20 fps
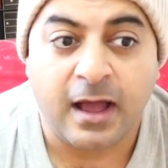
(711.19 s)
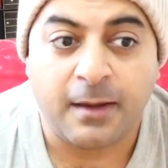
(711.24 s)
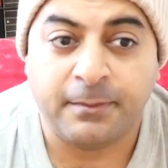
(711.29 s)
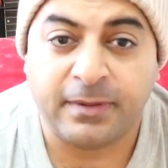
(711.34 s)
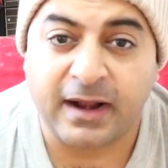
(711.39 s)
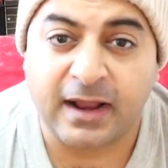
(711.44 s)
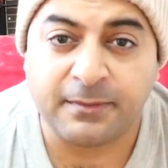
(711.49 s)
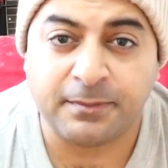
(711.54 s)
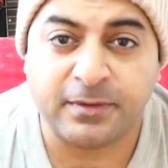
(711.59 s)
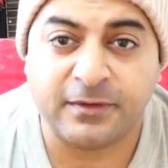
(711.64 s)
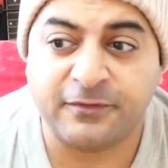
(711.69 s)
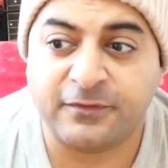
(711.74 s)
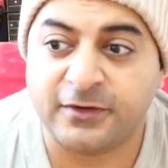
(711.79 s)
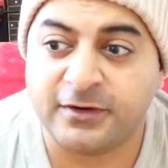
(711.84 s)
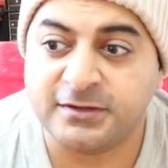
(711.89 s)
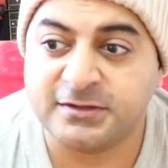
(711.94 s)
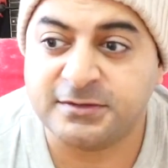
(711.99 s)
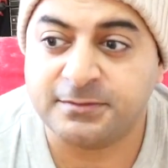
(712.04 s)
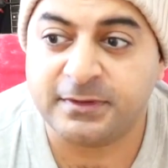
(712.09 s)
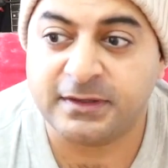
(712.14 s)
But I
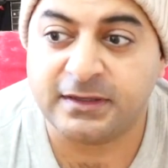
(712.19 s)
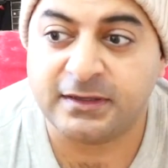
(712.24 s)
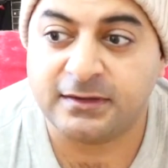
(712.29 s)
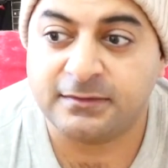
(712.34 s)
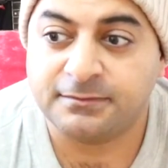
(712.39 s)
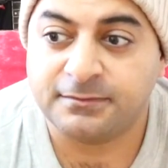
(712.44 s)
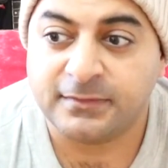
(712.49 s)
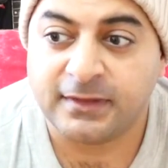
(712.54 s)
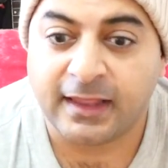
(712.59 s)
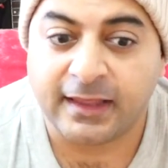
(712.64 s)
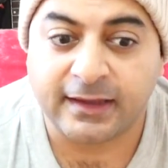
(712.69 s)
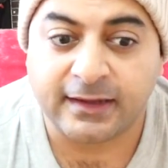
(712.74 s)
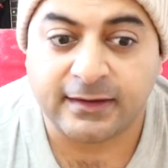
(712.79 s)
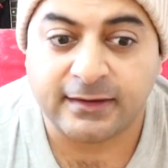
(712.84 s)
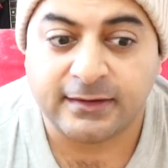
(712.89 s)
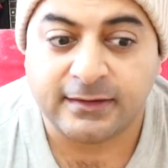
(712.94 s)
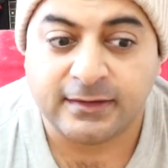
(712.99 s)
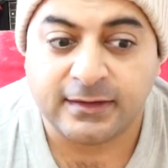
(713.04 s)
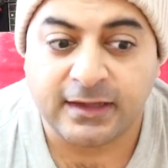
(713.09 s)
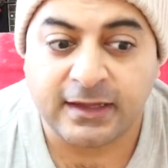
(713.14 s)
prefer to be like
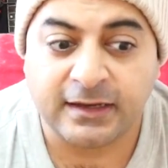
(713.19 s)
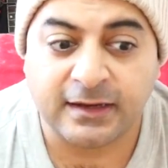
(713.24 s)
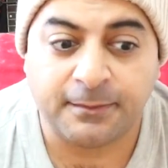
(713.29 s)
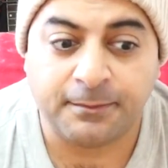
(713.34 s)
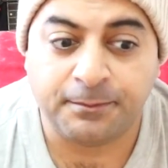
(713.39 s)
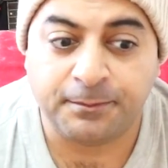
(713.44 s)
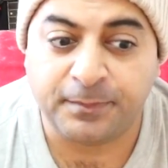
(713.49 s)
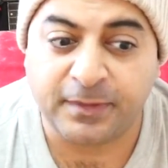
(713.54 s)
in a